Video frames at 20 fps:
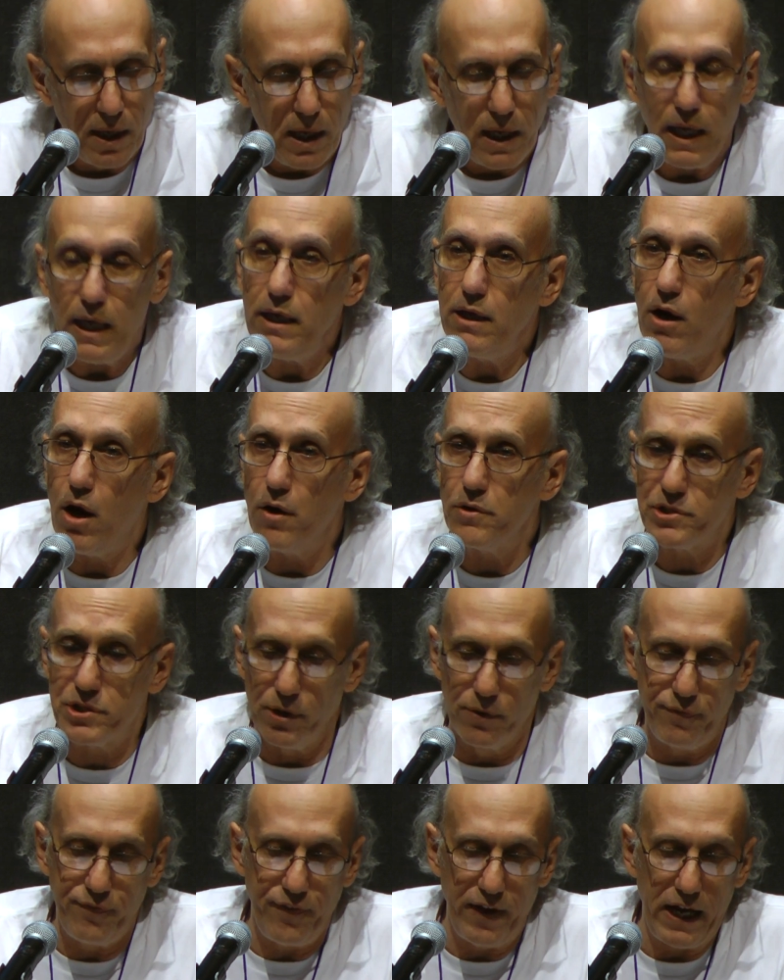He
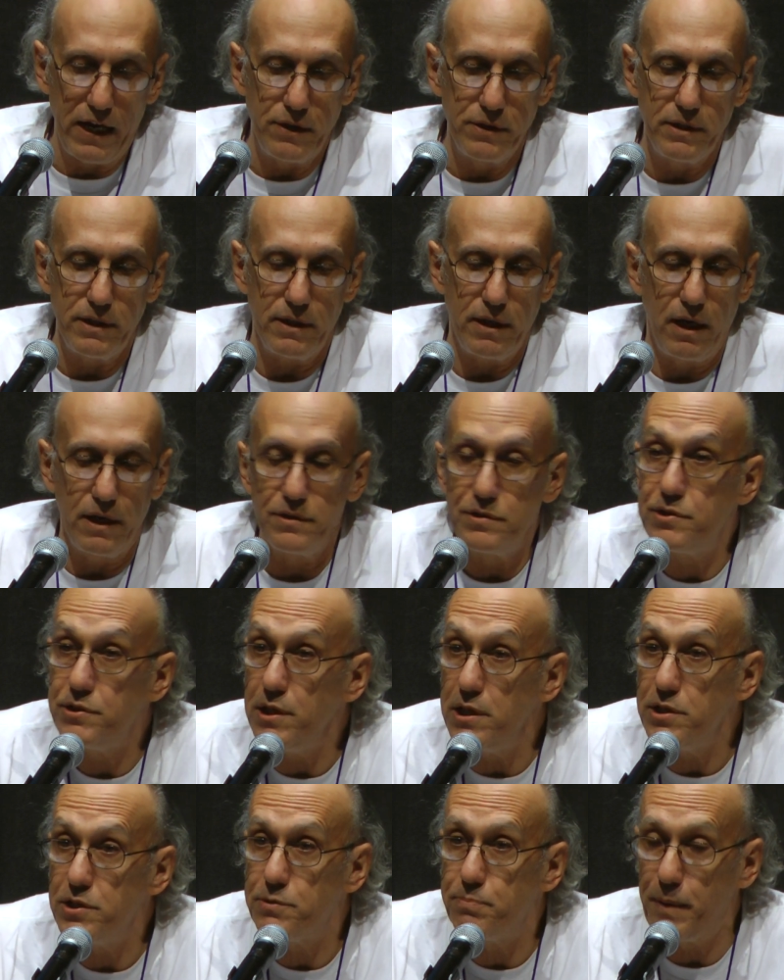also found on
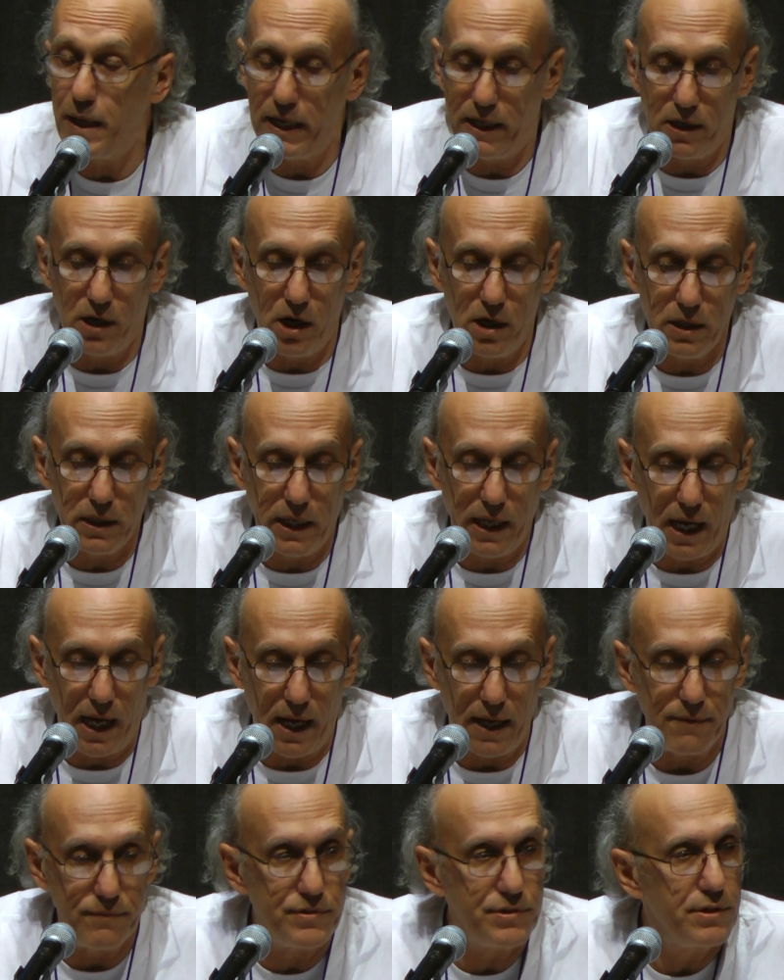C-SPAN
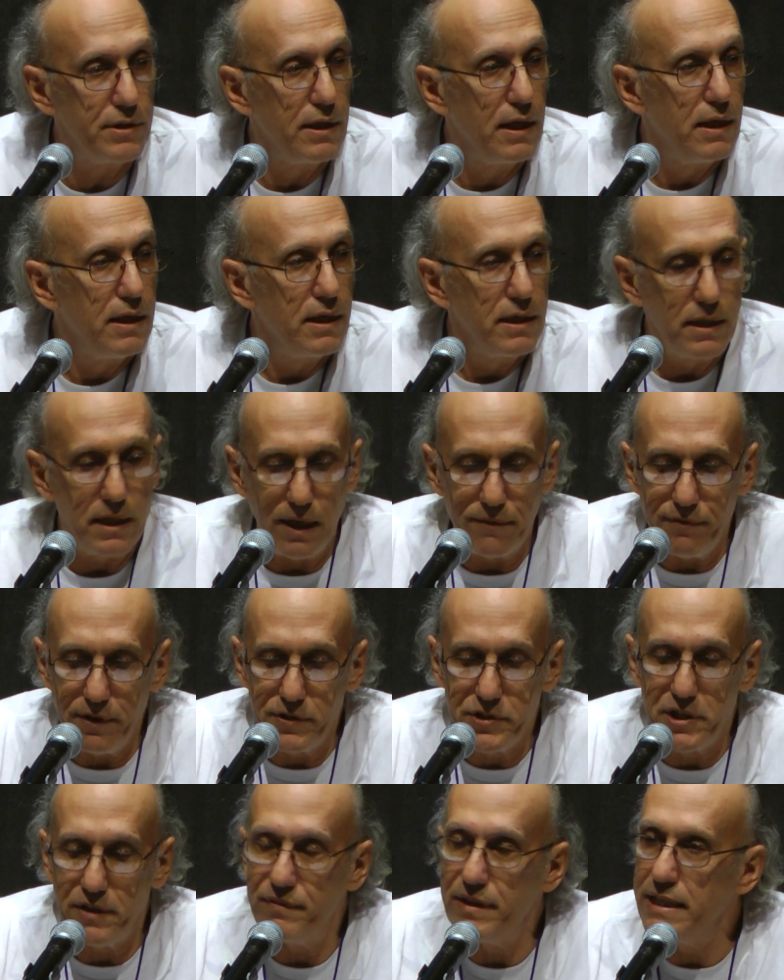archives
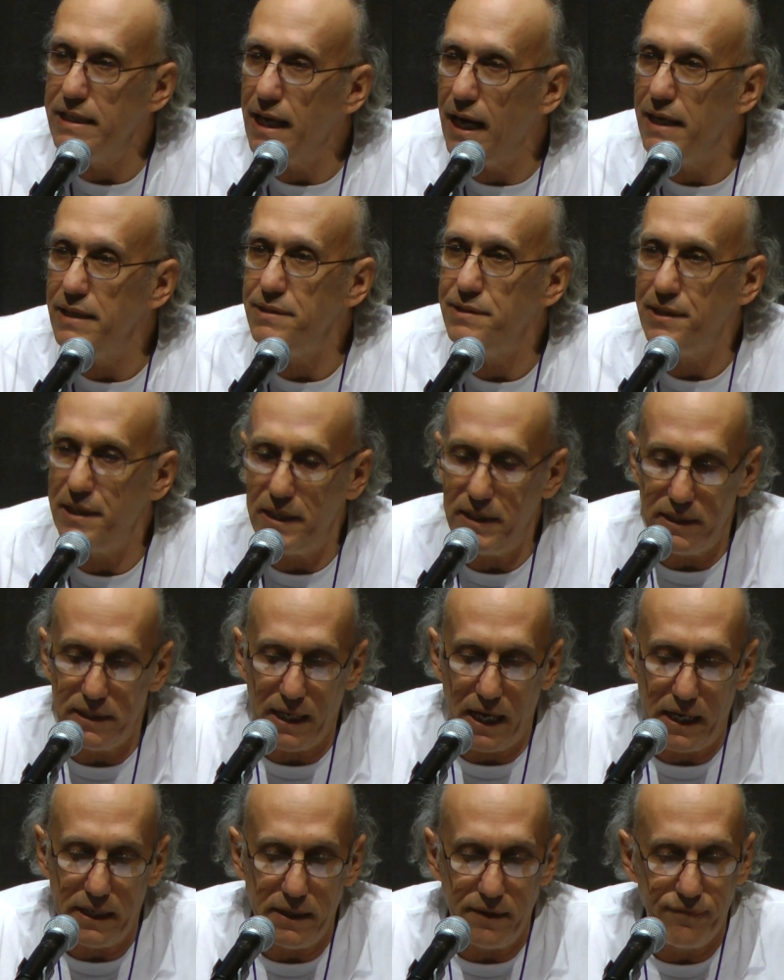coverage of a
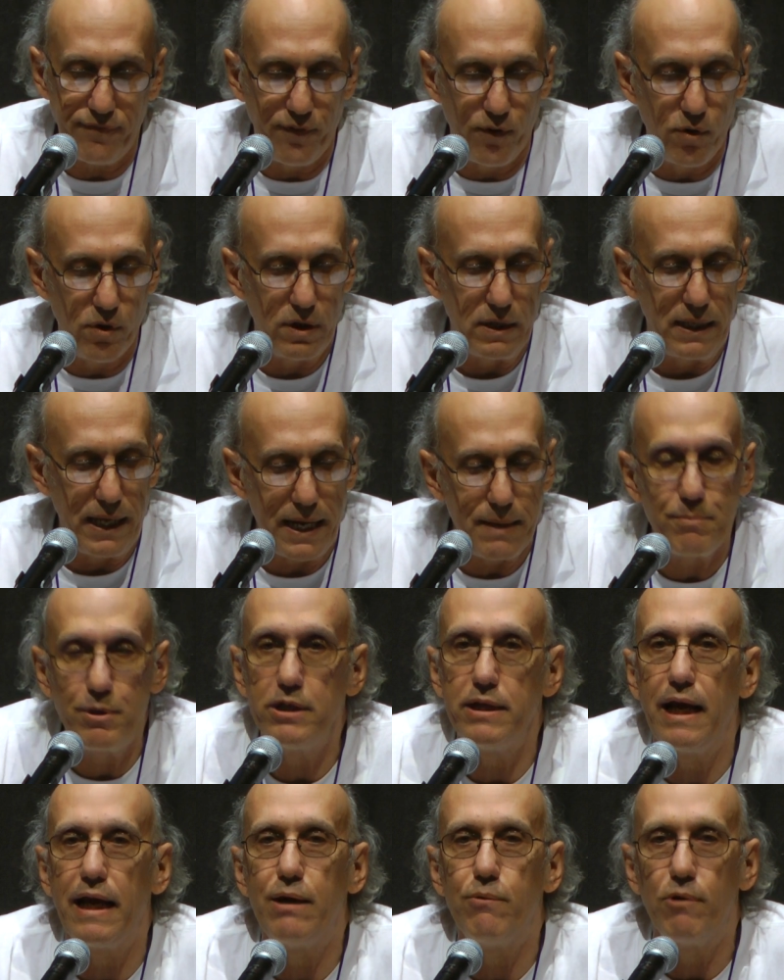1994
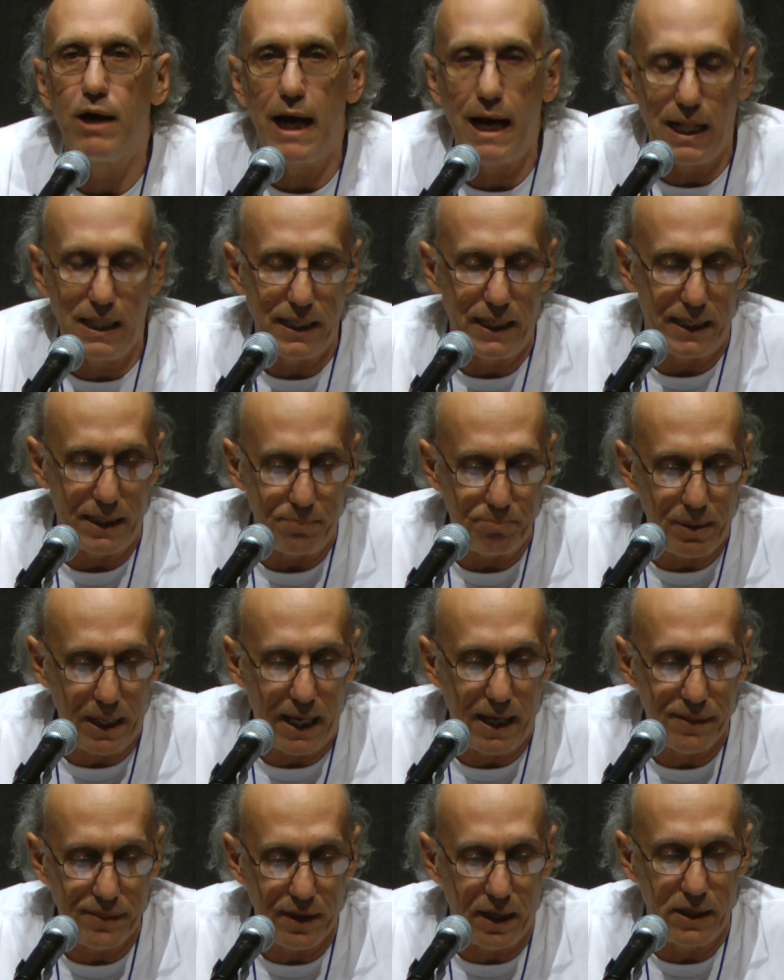Labor Day rally at
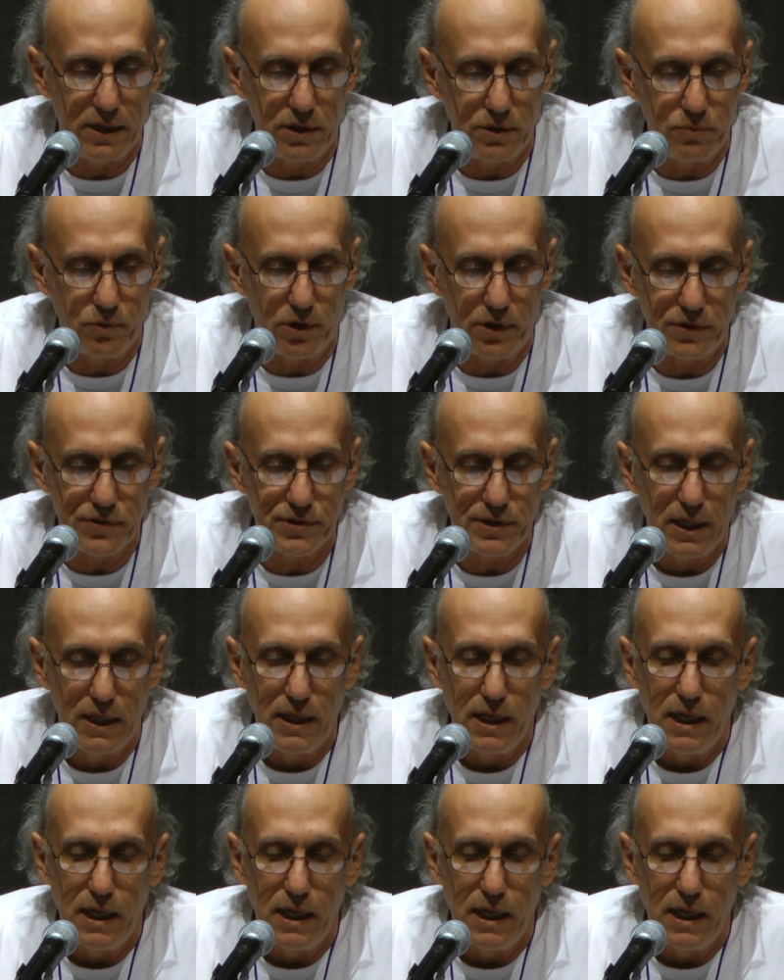Bath Iron Works